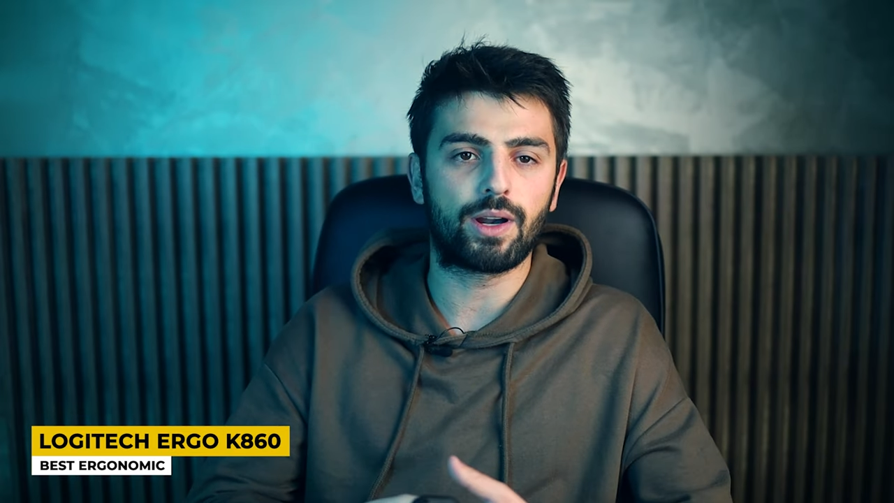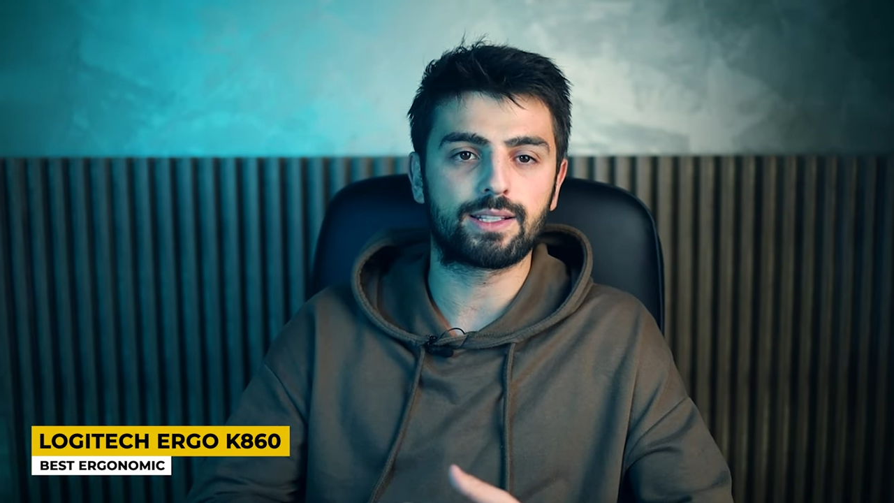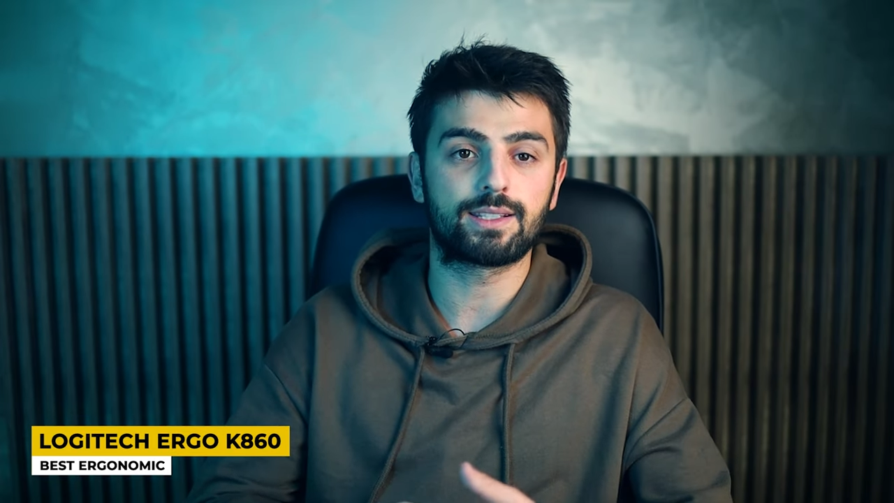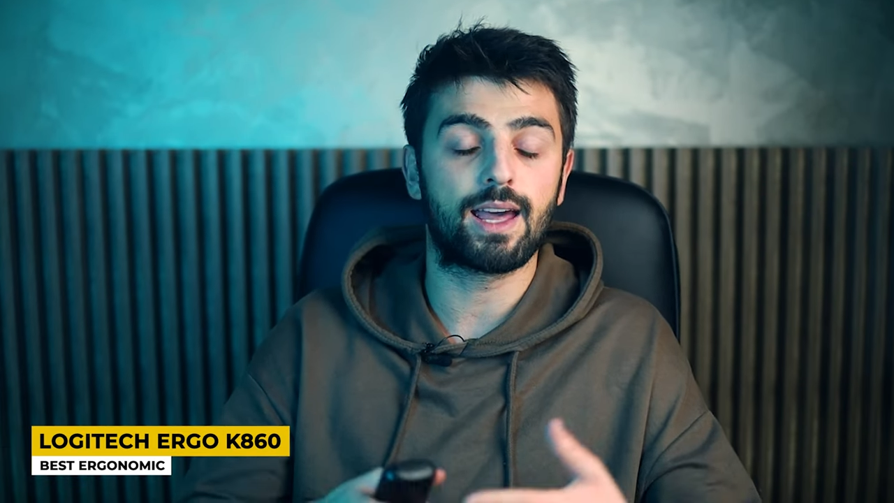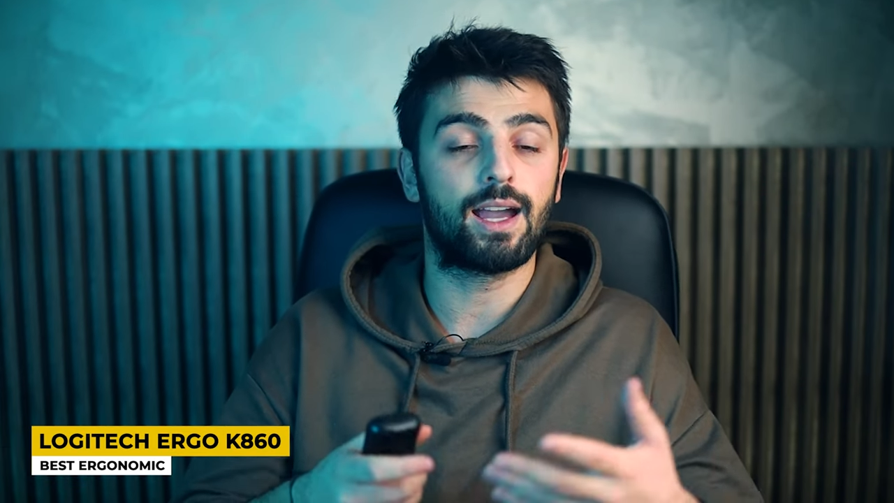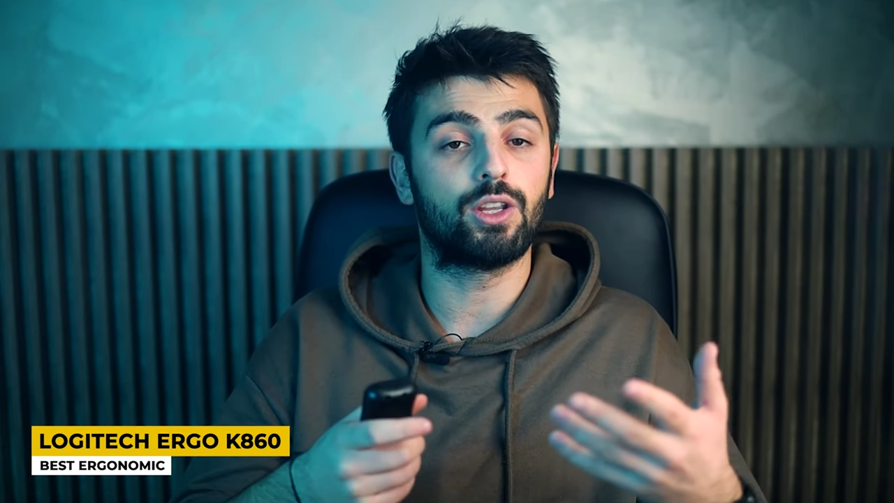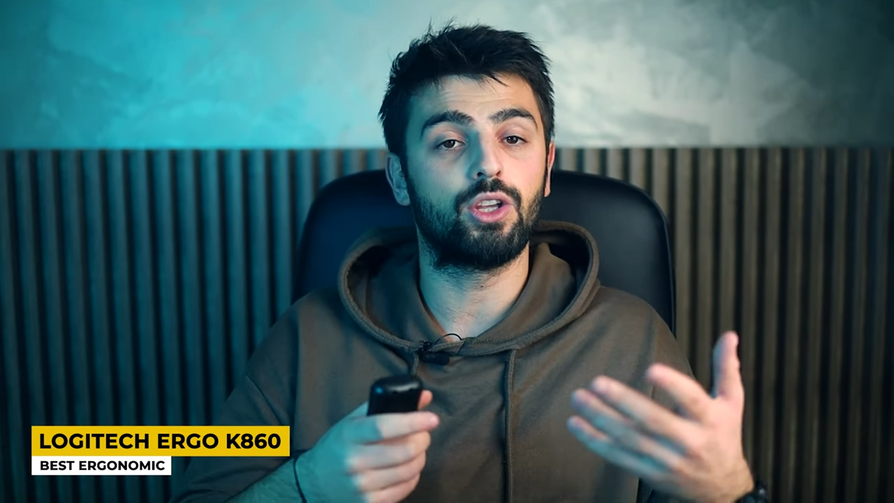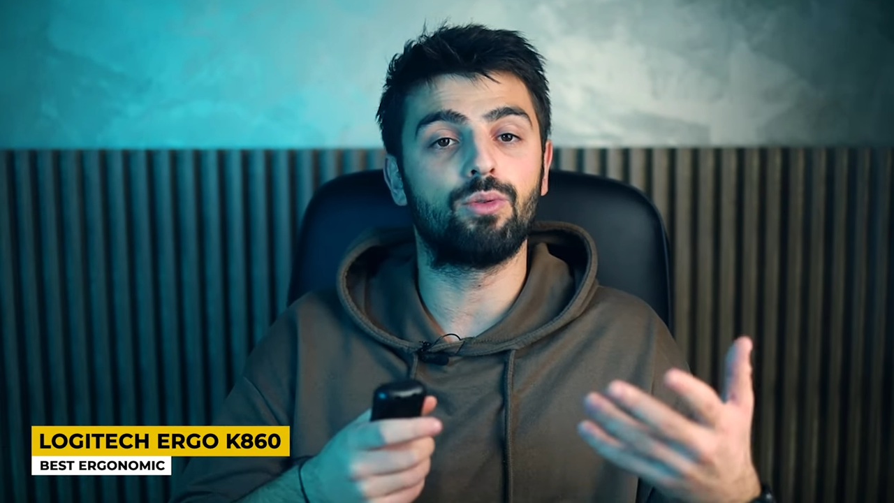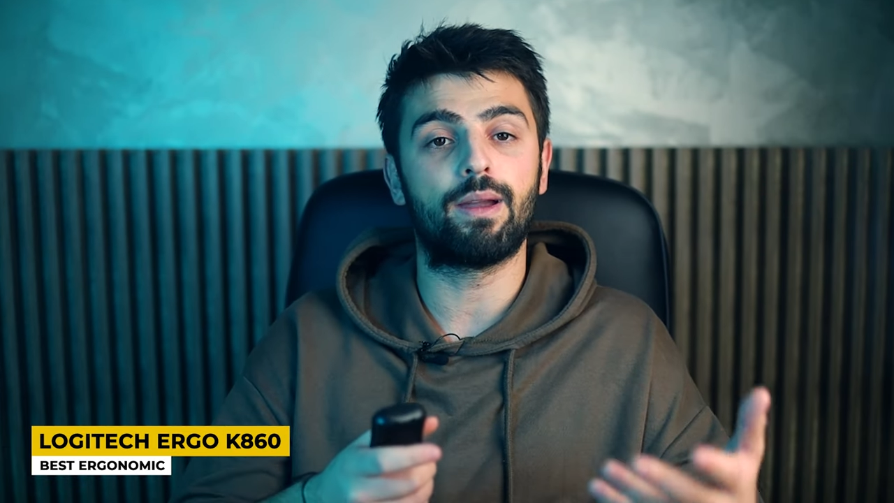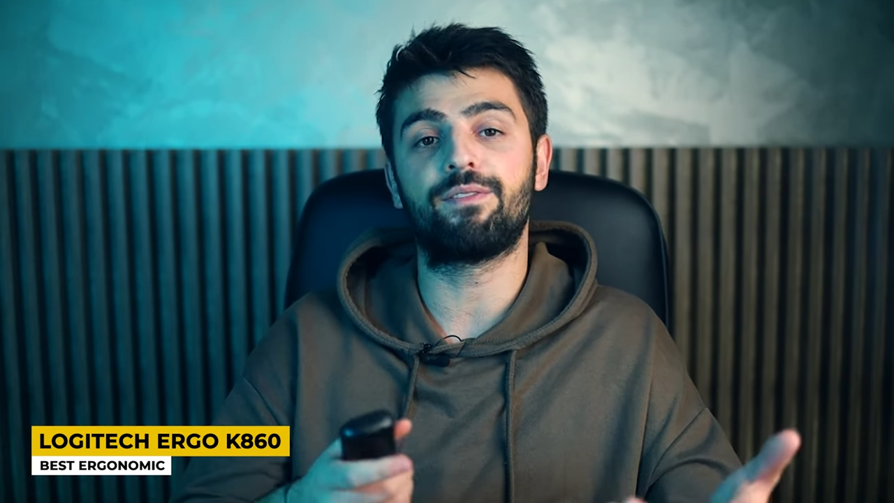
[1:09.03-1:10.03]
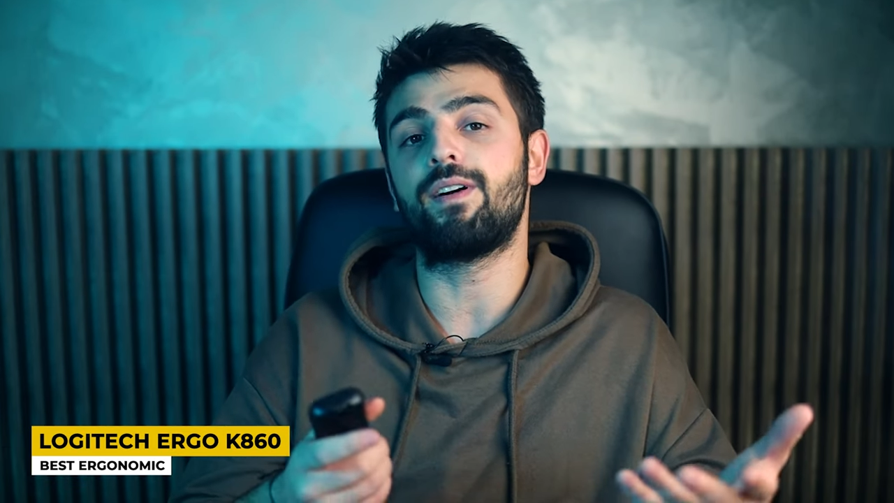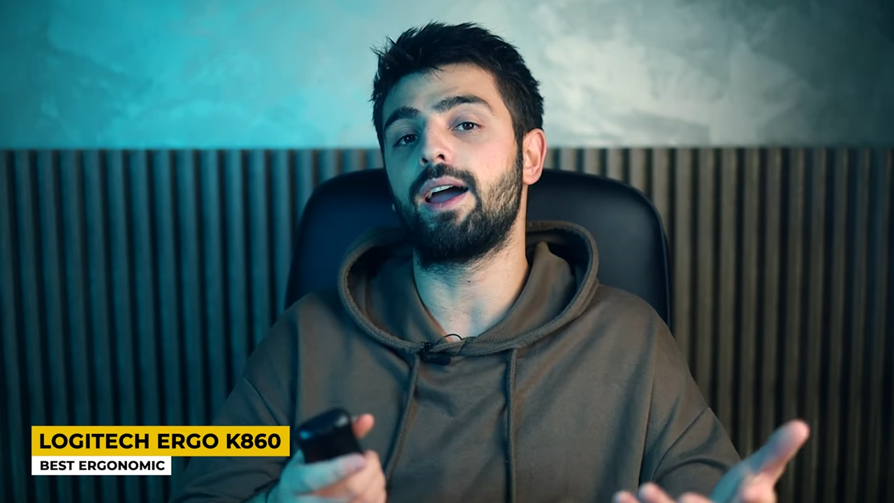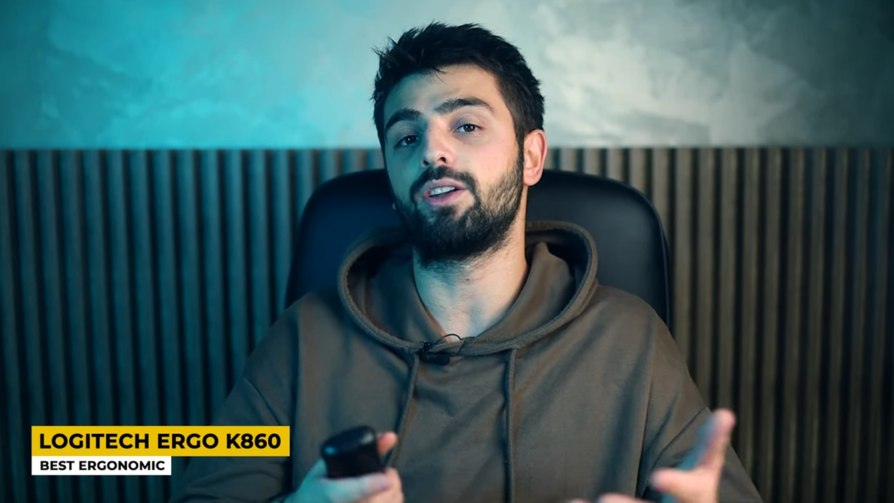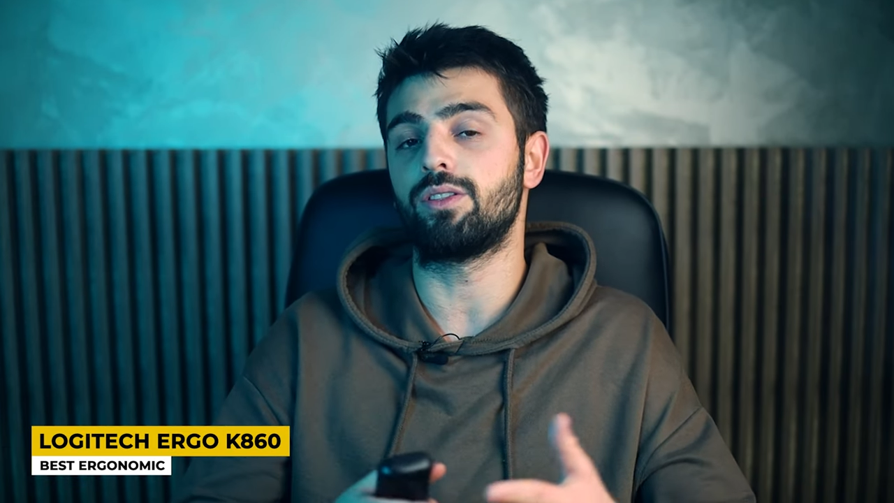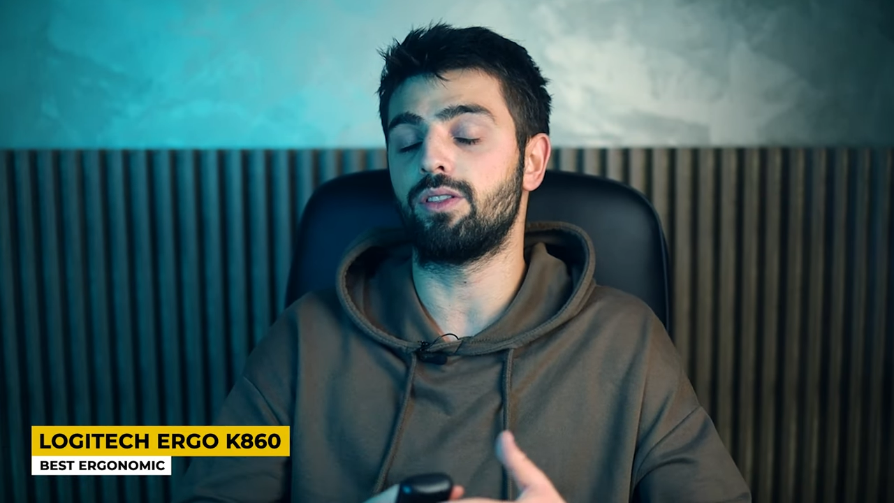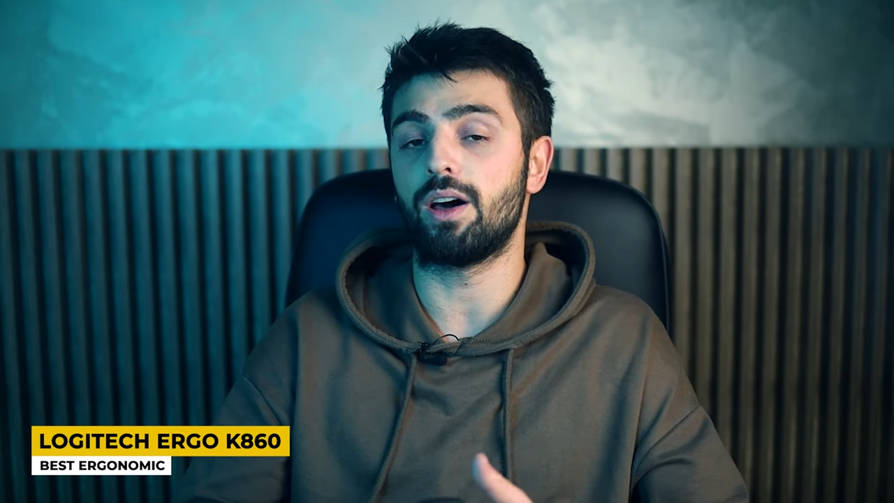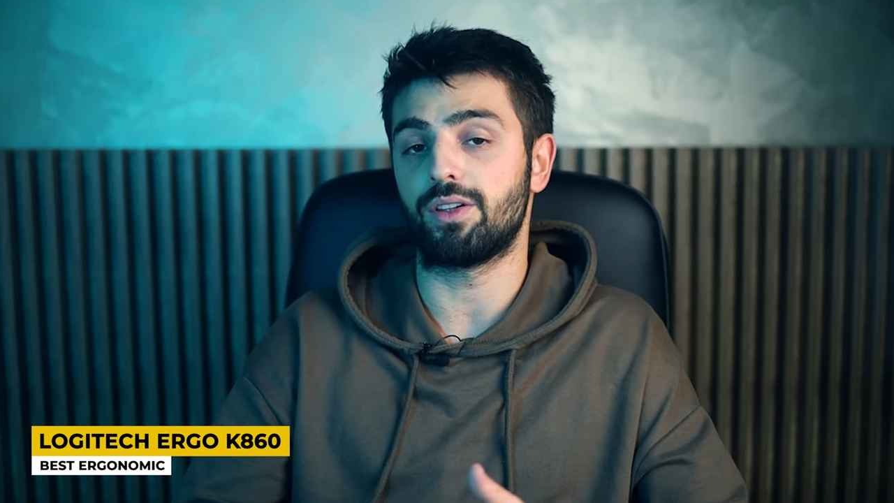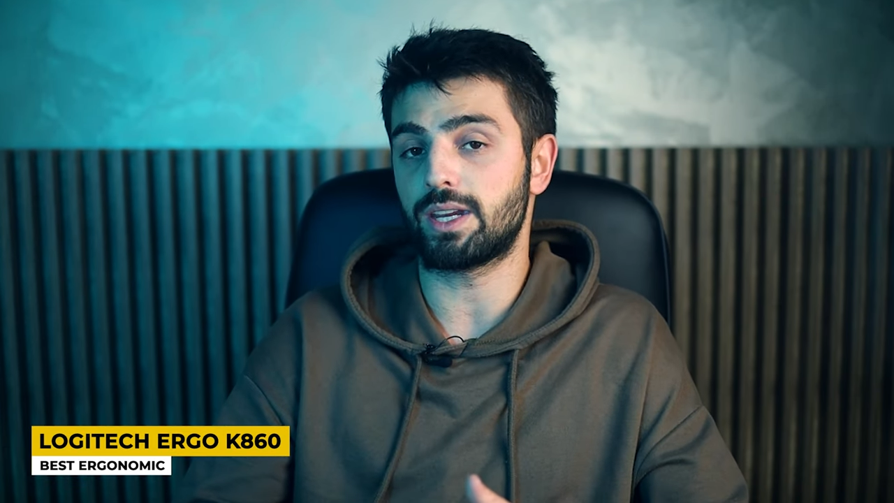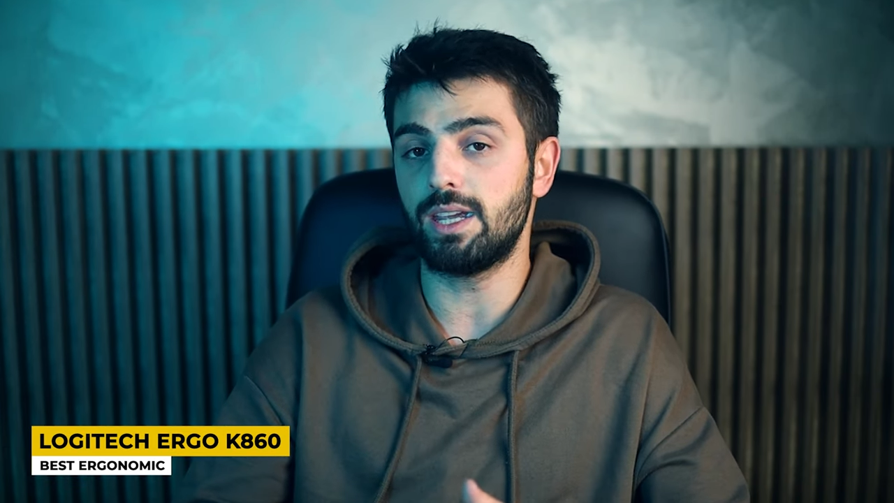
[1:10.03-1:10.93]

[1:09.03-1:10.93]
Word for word: rests that you may find on other